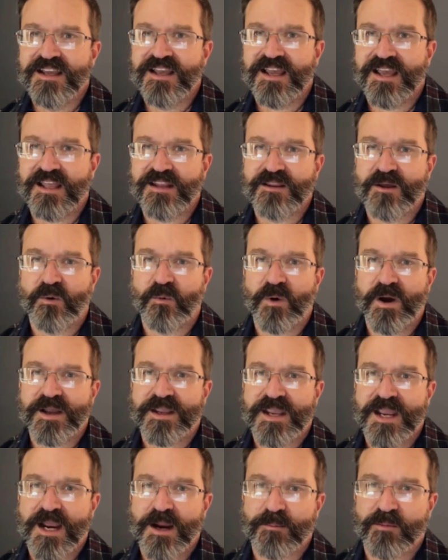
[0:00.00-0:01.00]
and the what
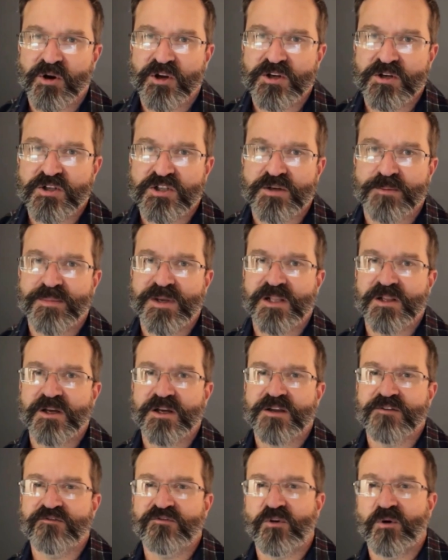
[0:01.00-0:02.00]
camera you should be
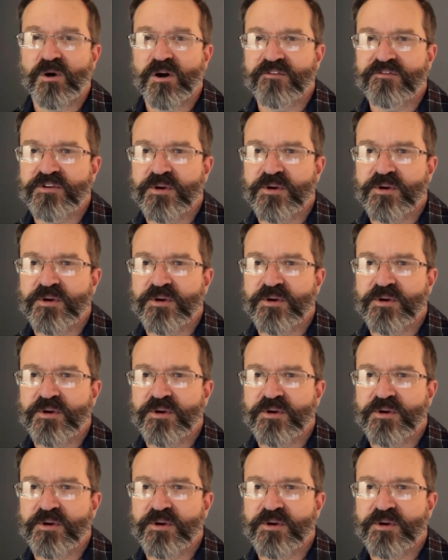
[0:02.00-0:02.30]
looking for if